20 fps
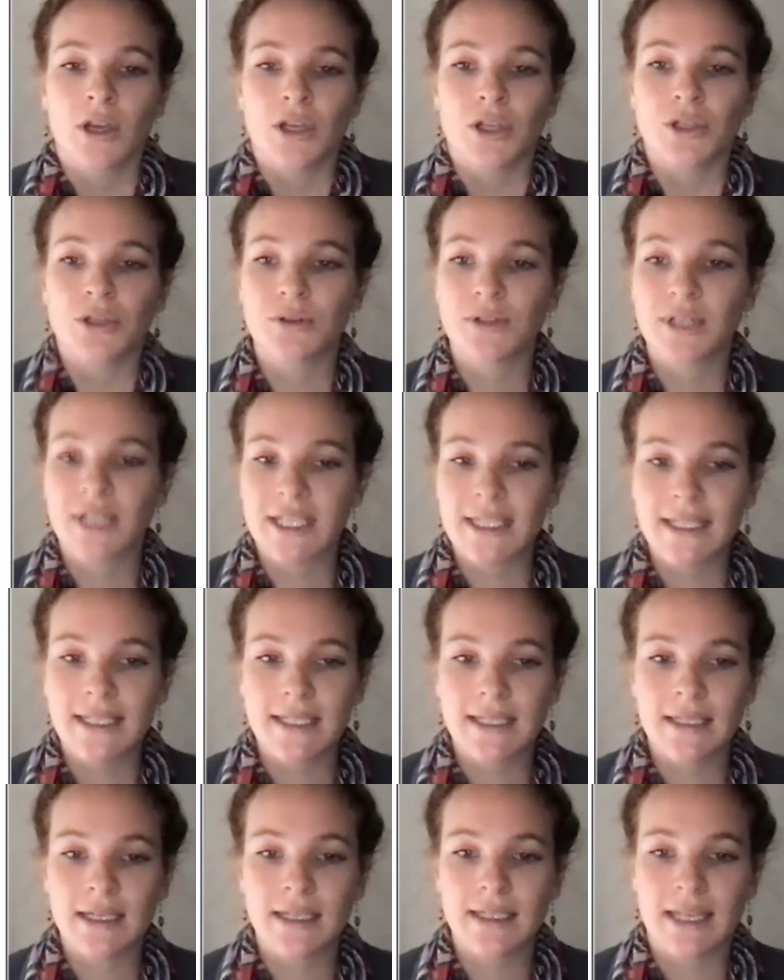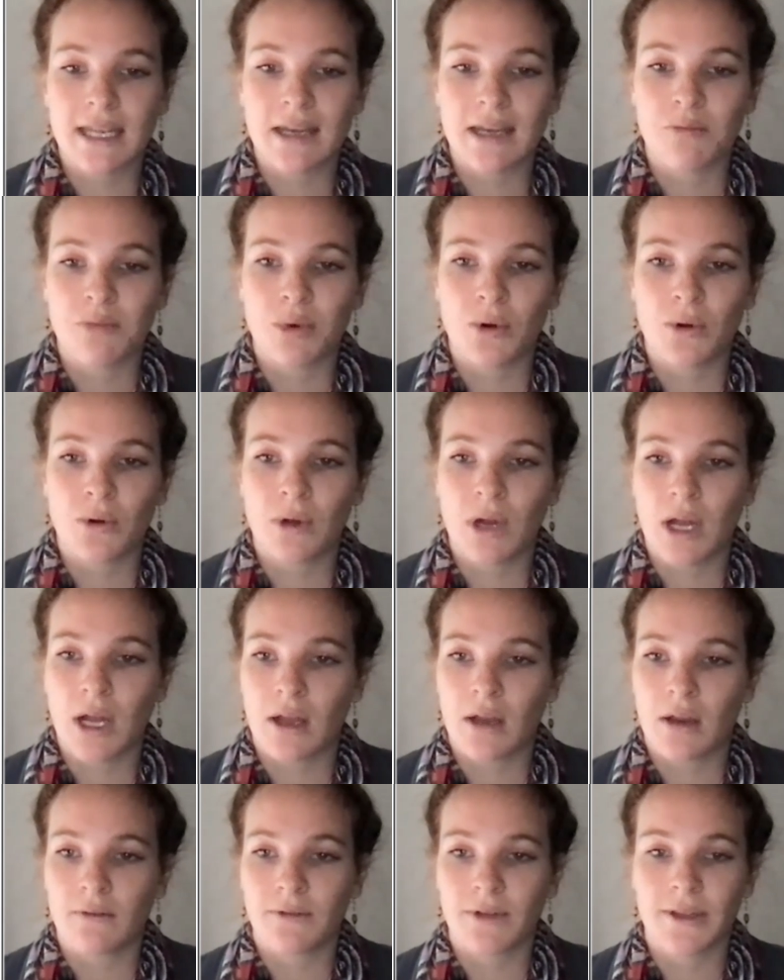So this is an example
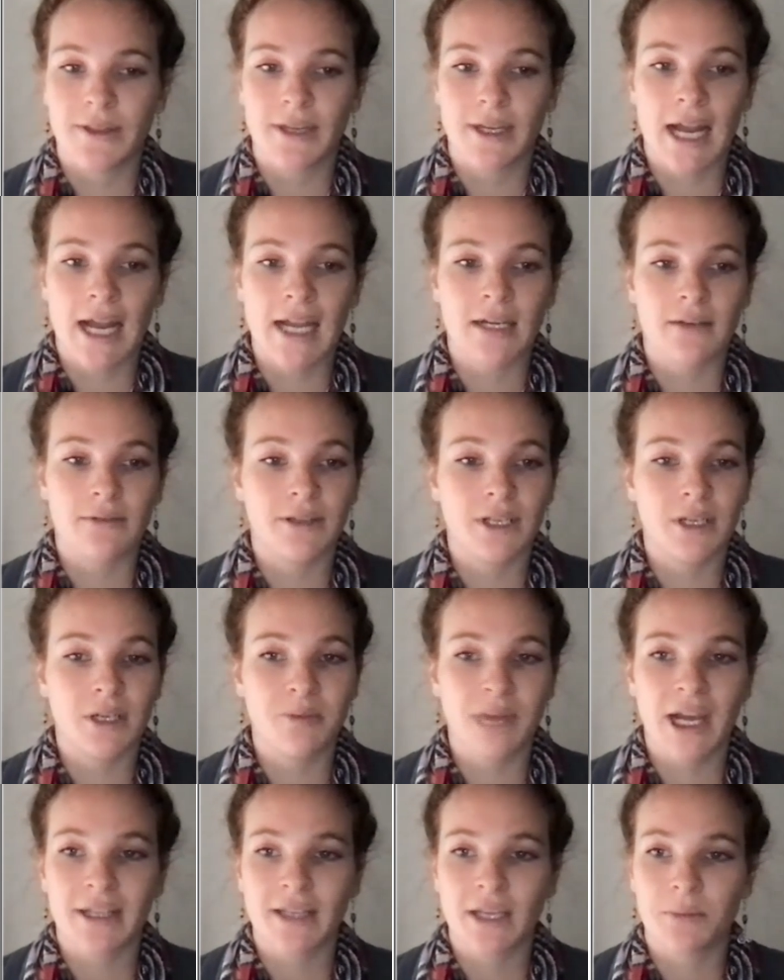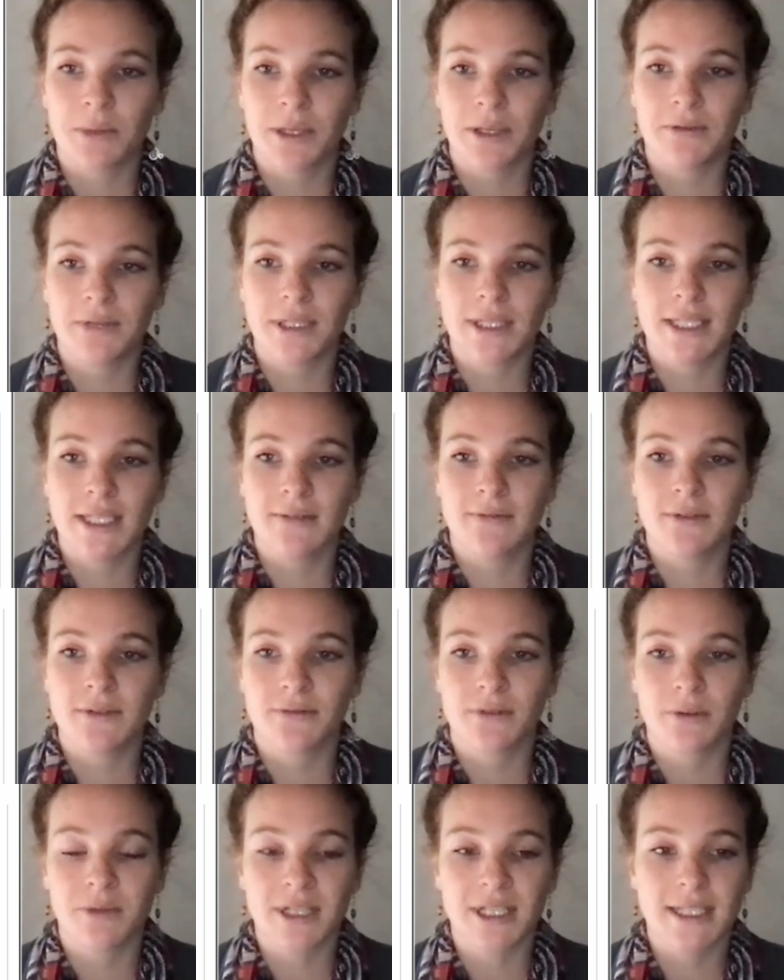of the kind of feedback that we received
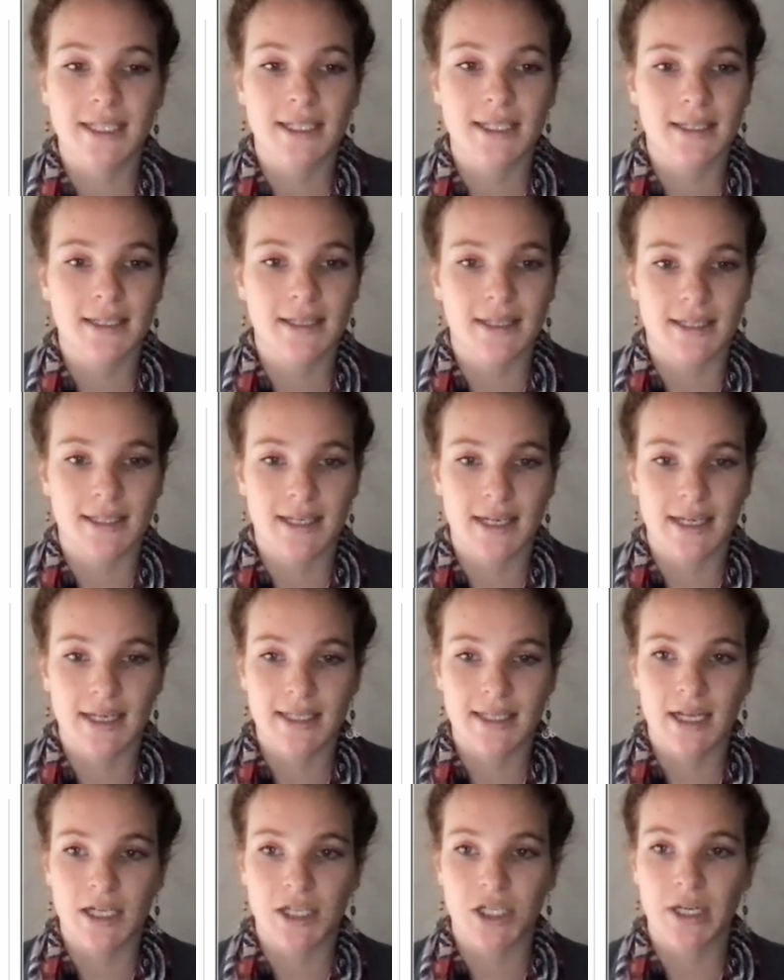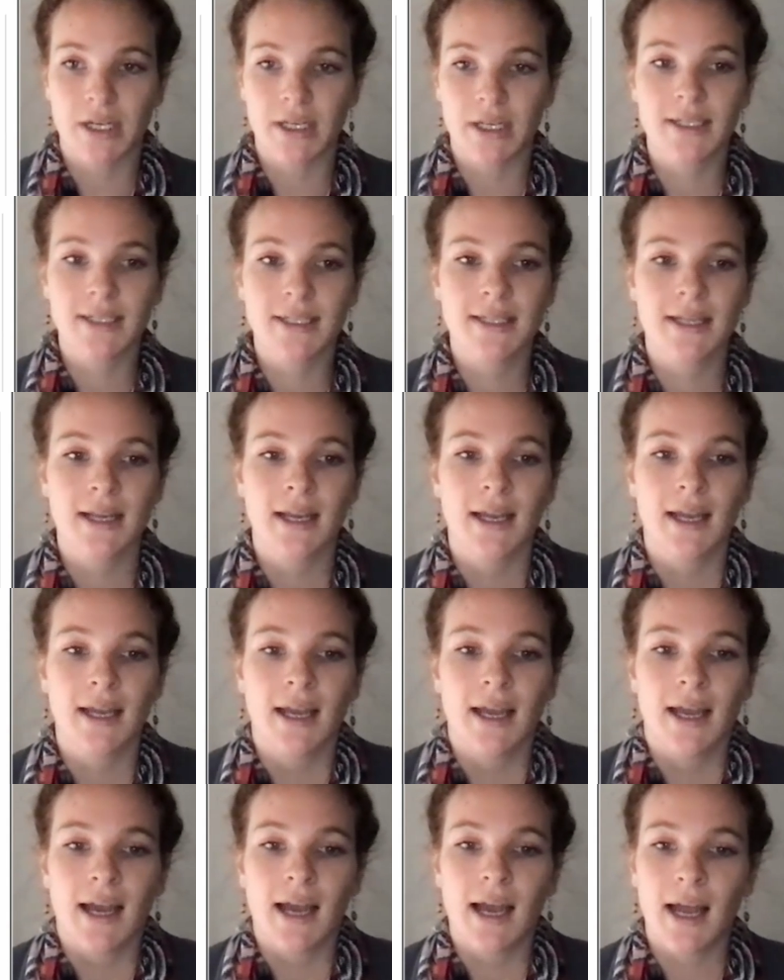from the 6 listening sessions.
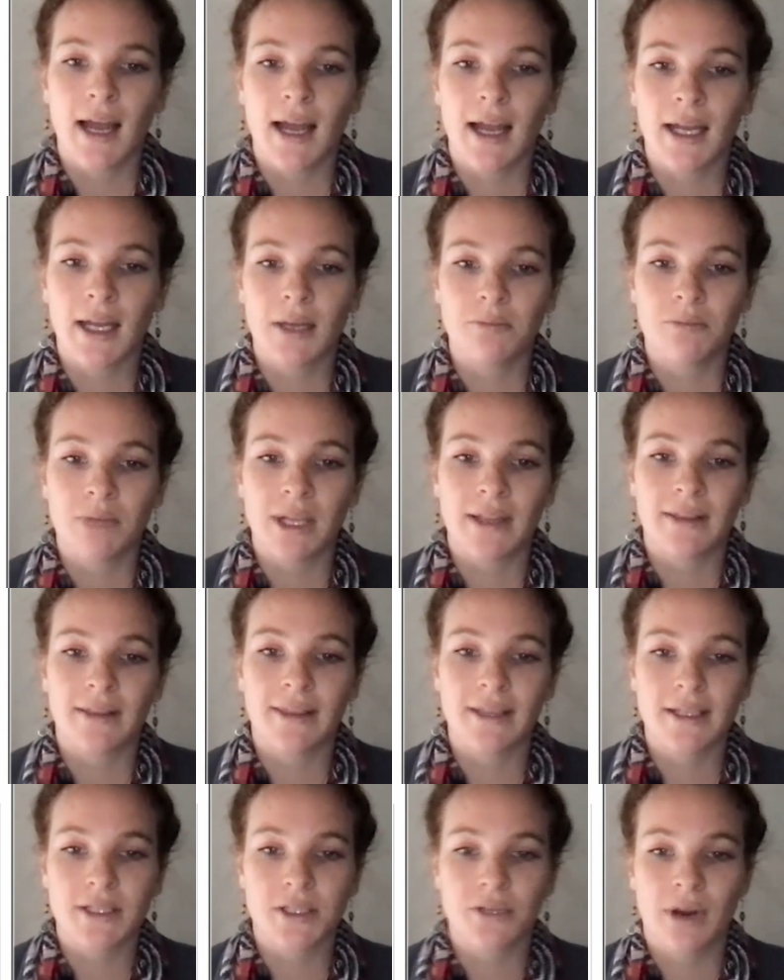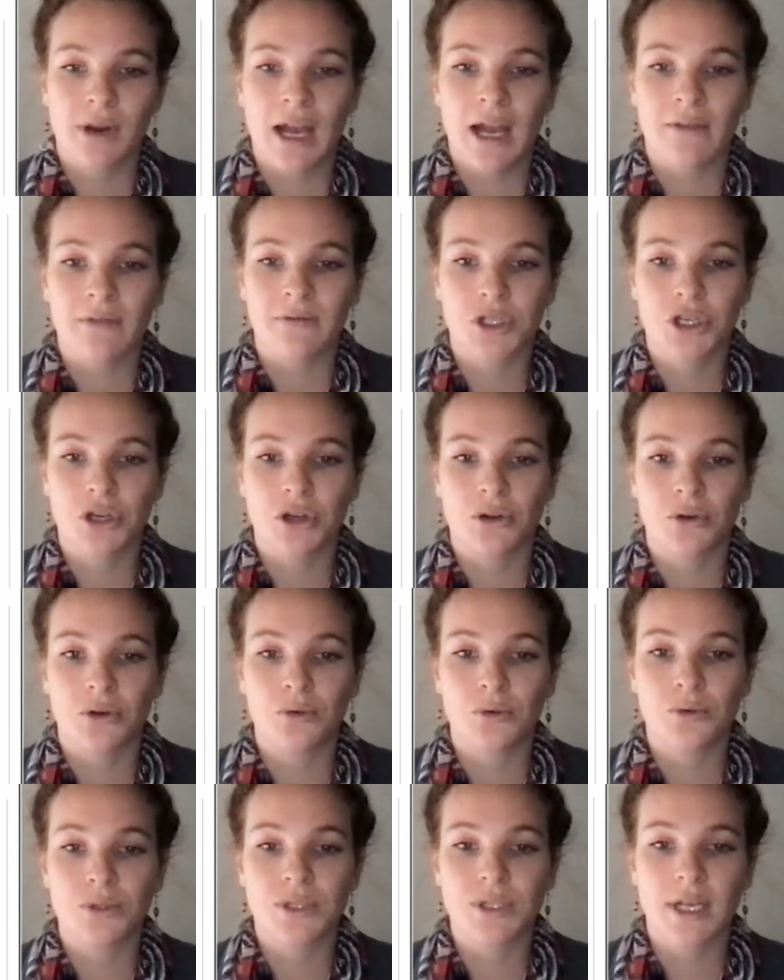This graph
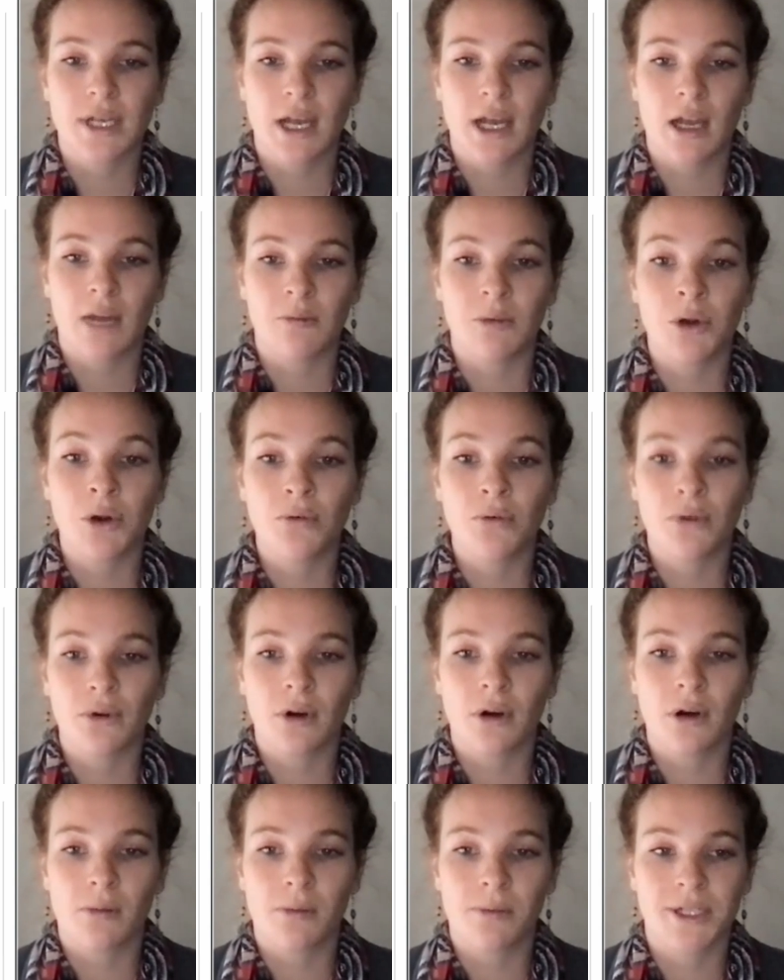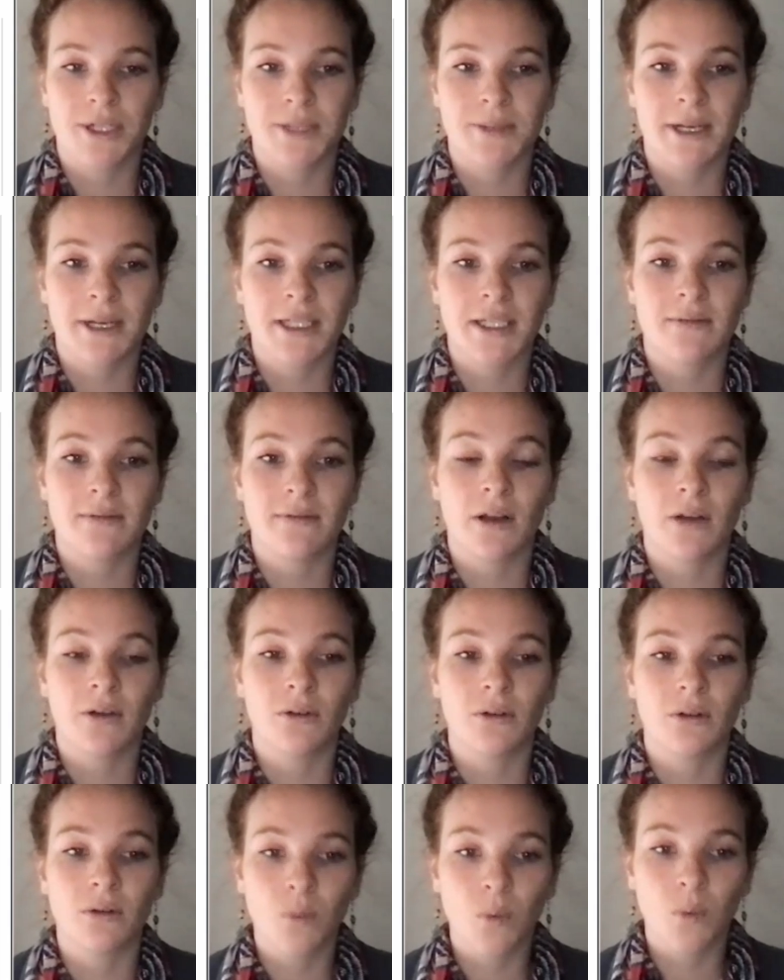shows an overall perspective
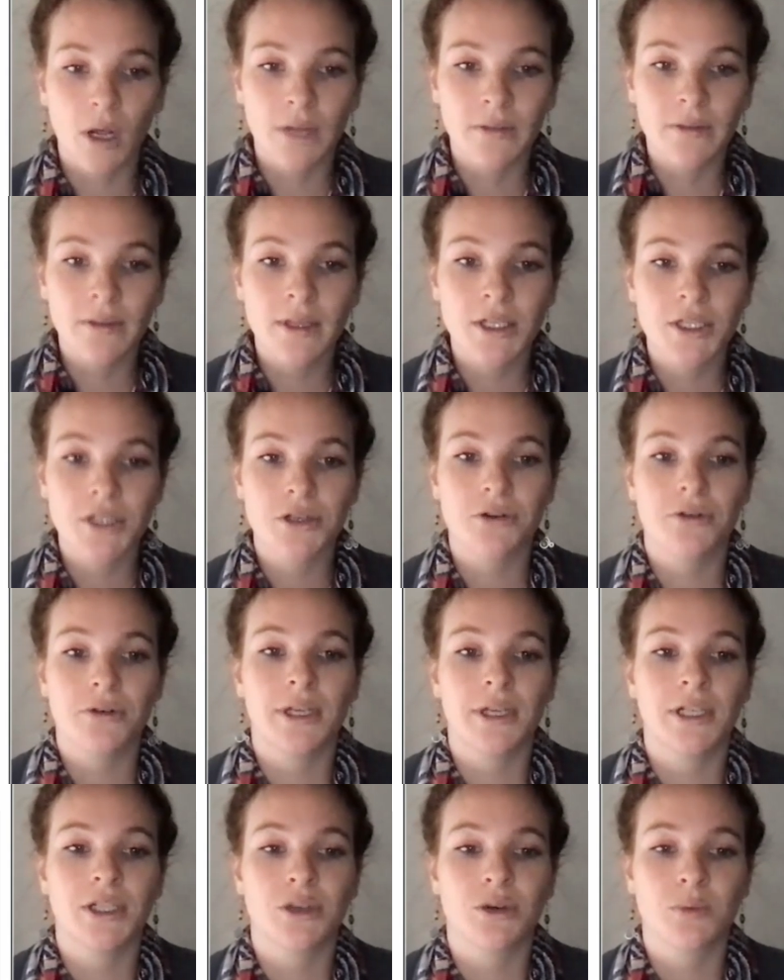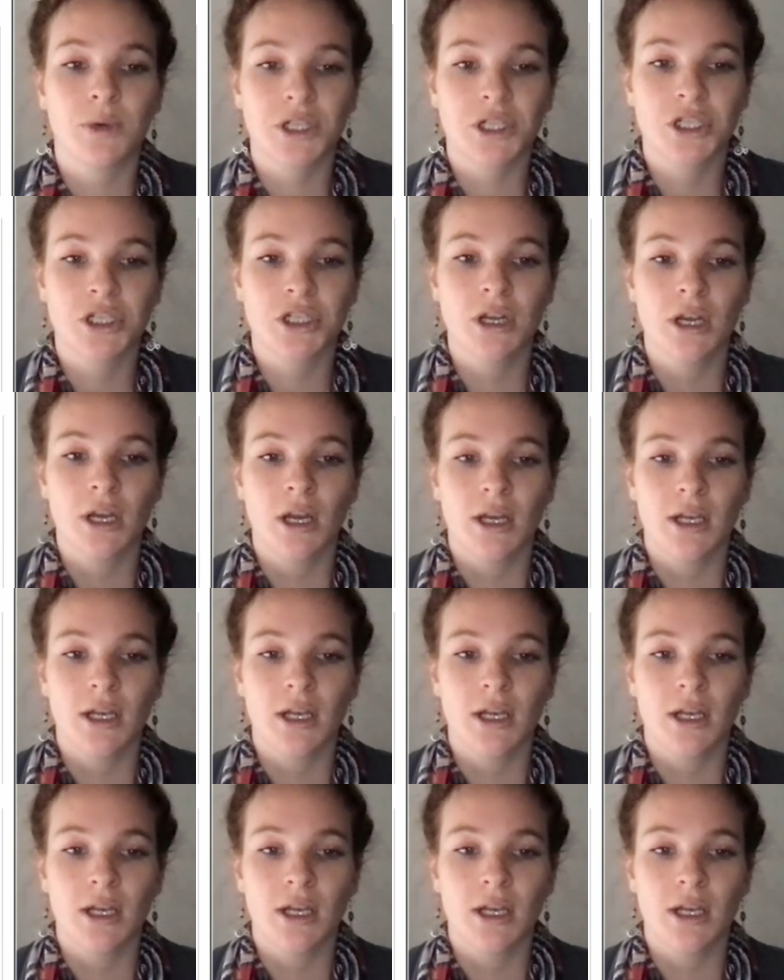on, 1, the degree to which